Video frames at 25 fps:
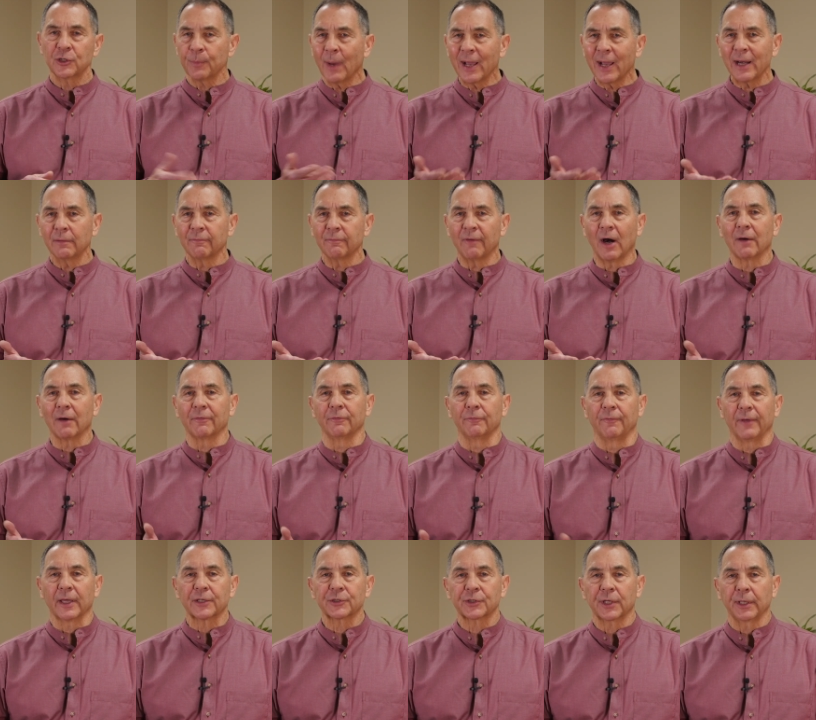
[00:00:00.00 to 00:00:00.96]
might involve
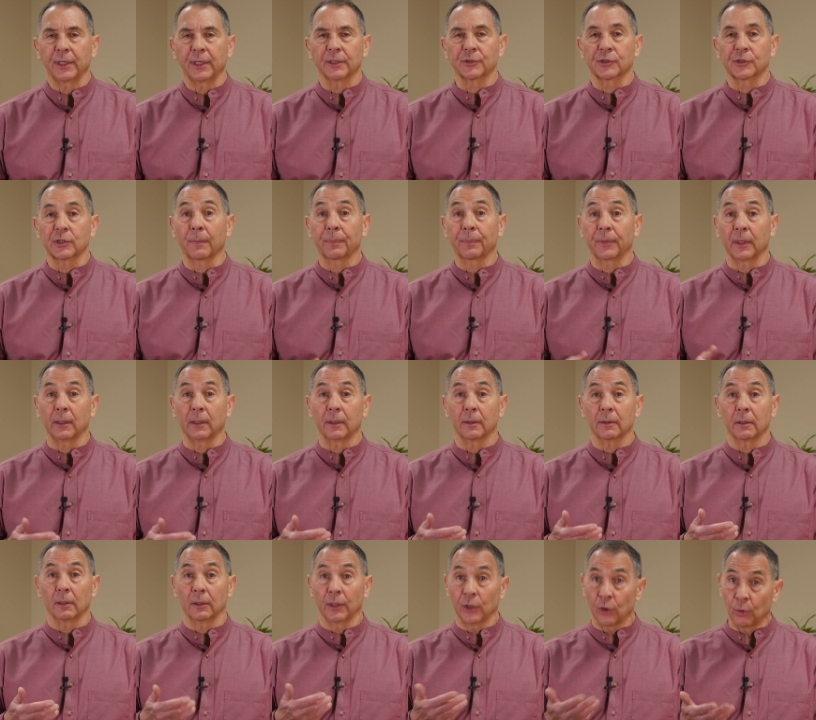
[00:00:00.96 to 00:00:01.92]
investing in something
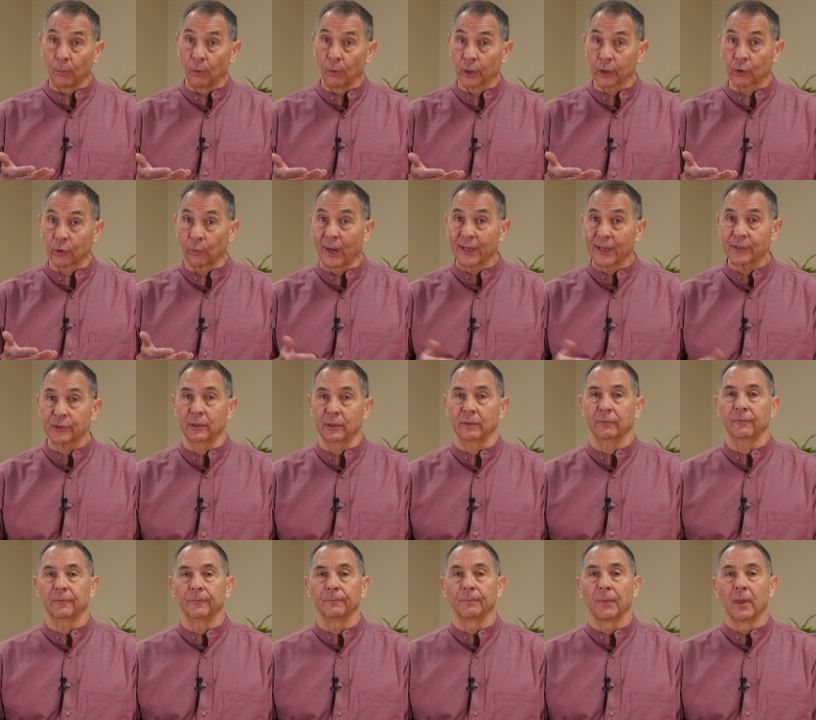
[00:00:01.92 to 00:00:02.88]
a little more
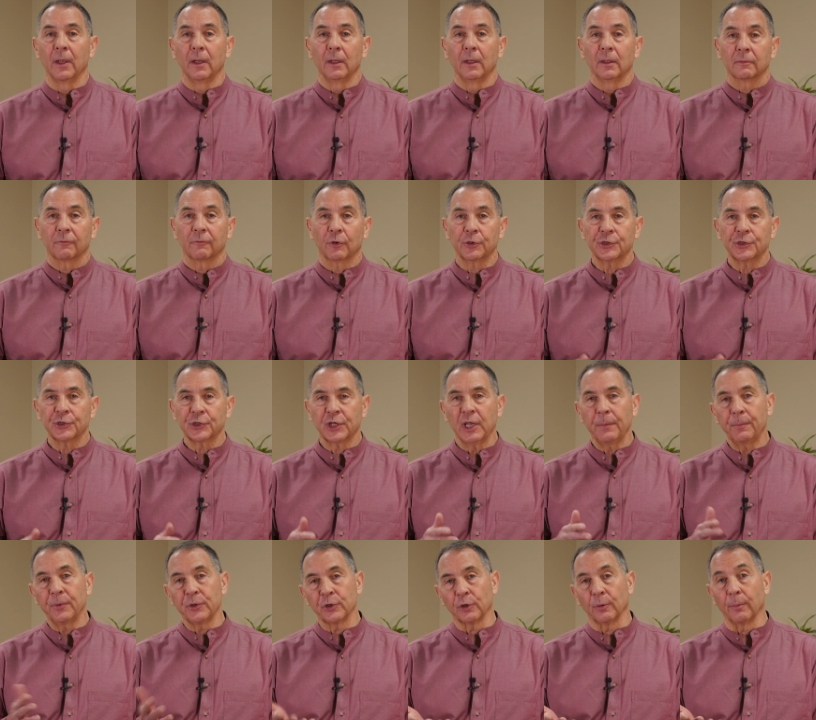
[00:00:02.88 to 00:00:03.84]
aggressive versus
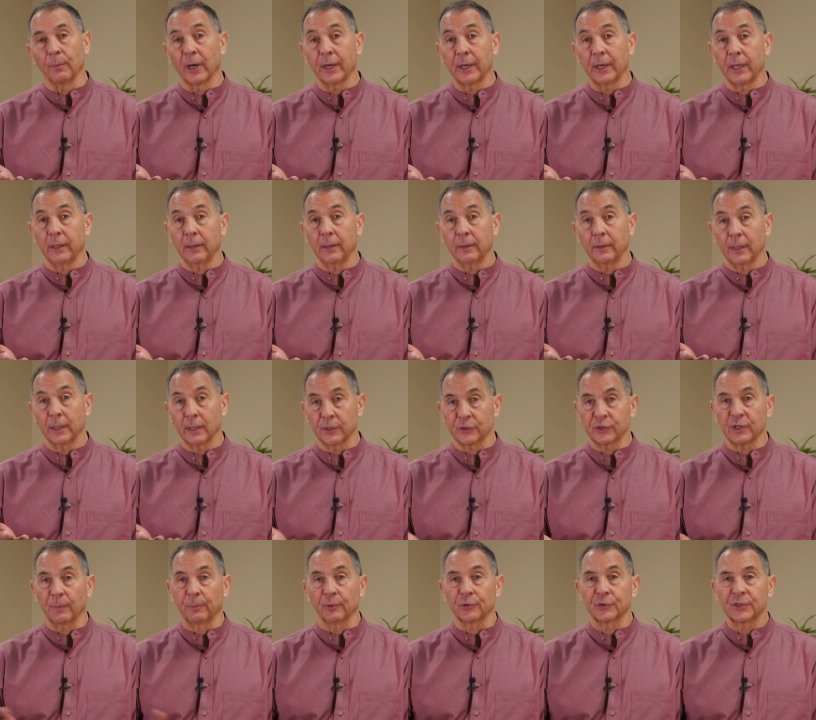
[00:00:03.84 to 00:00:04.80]
keeping your money in a
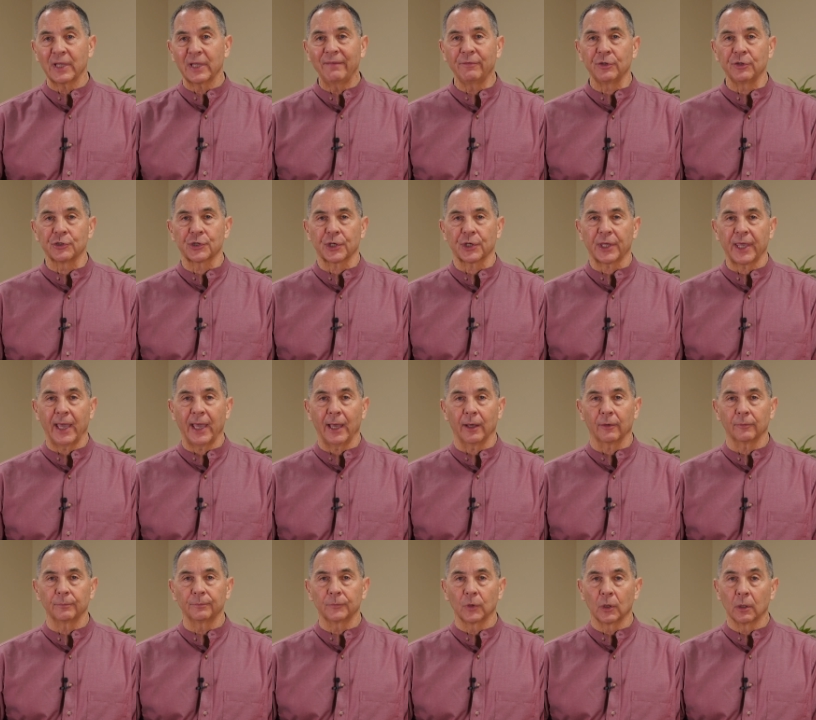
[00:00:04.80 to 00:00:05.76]
simple savings
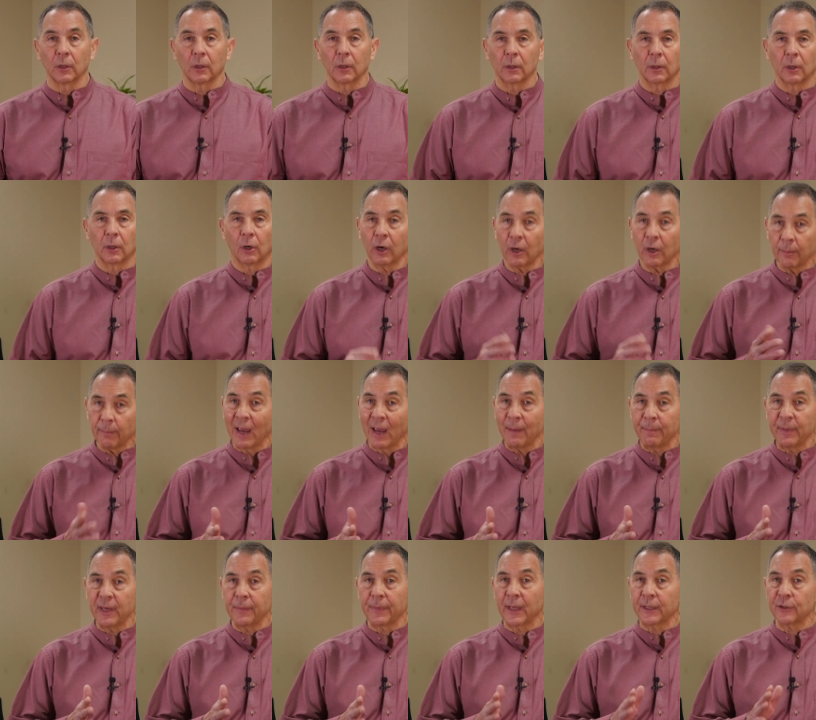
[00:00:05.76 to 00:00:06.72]
account, or it may
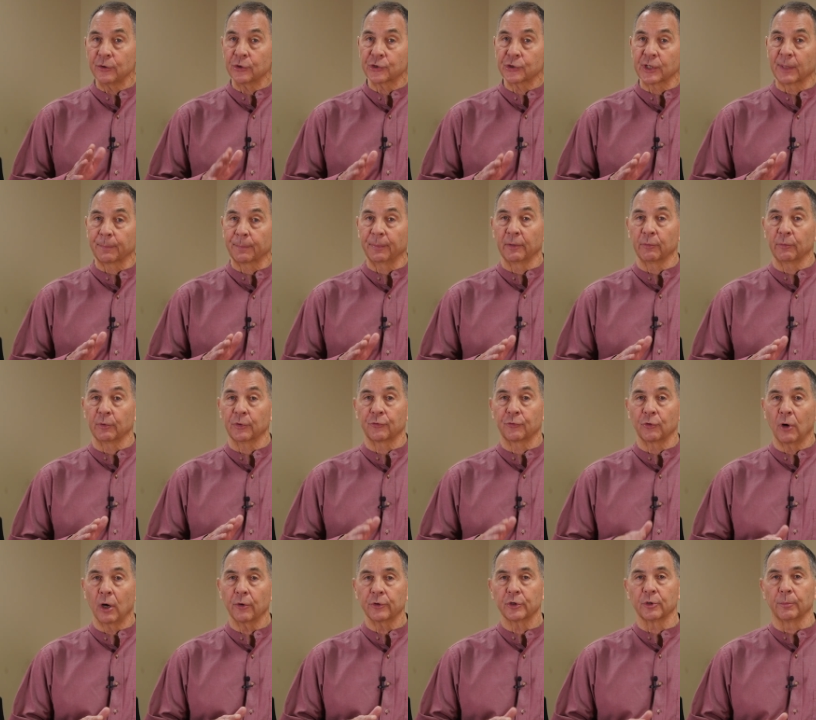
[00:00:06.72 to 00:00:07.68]
be that you simply
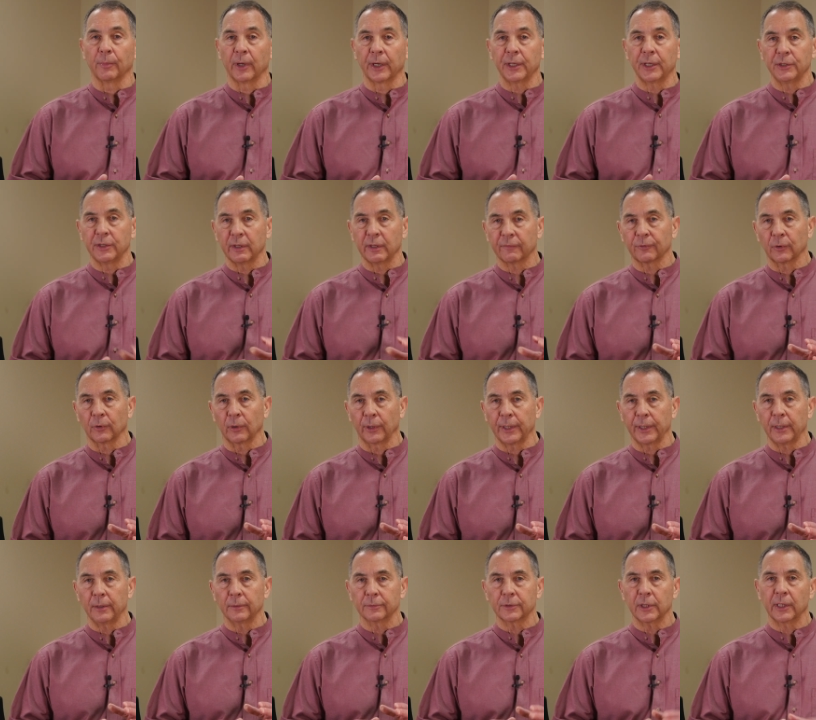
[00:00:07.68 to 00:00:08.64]
withdraw your money
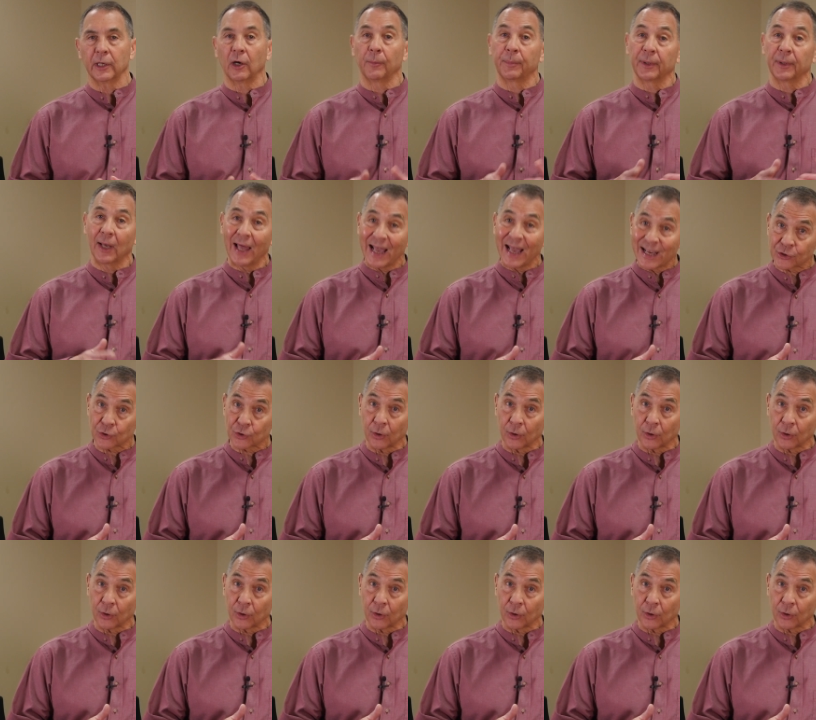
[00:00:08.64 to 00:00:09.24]
differently to help it last